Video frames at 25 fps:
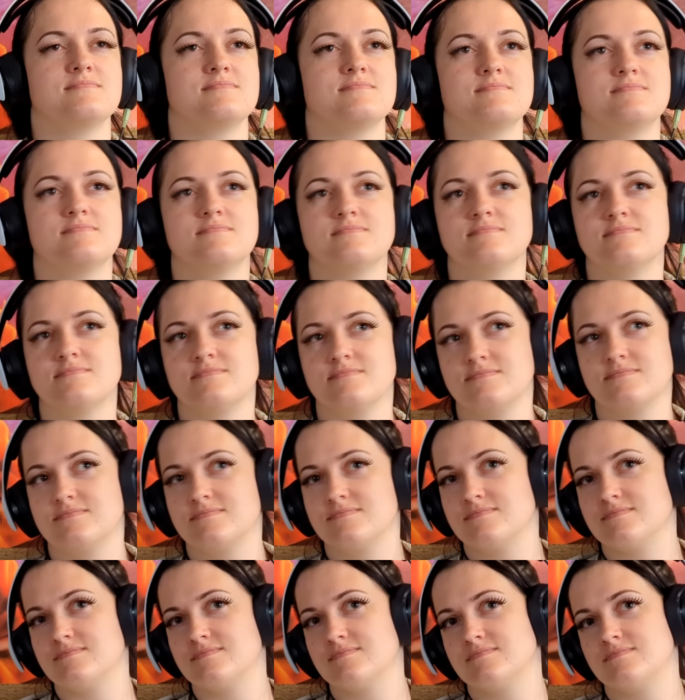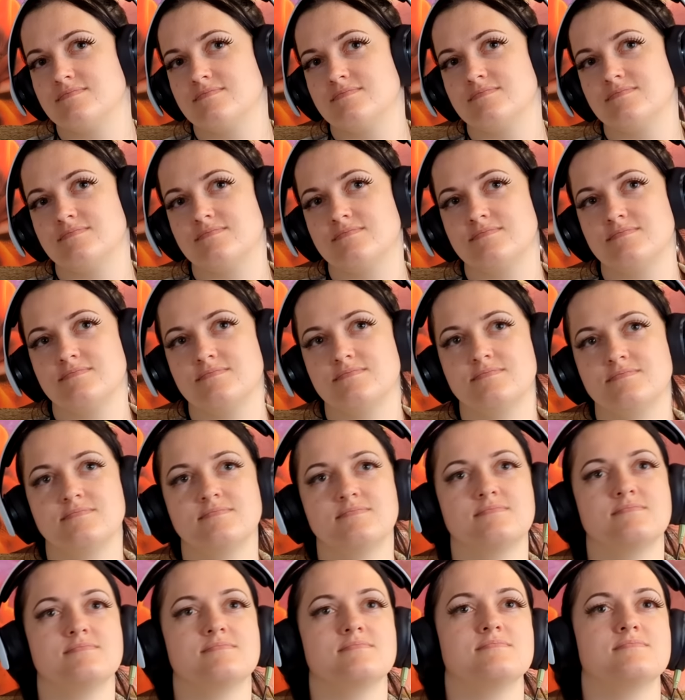
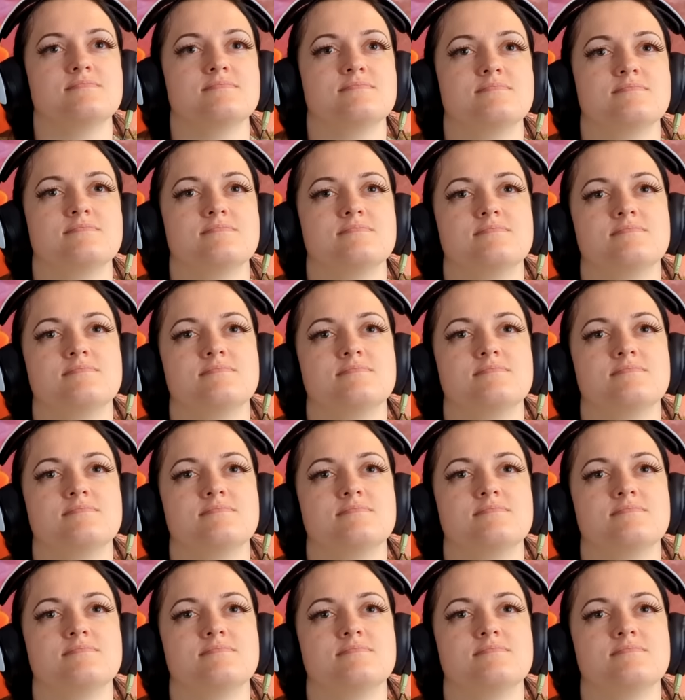(not speaking)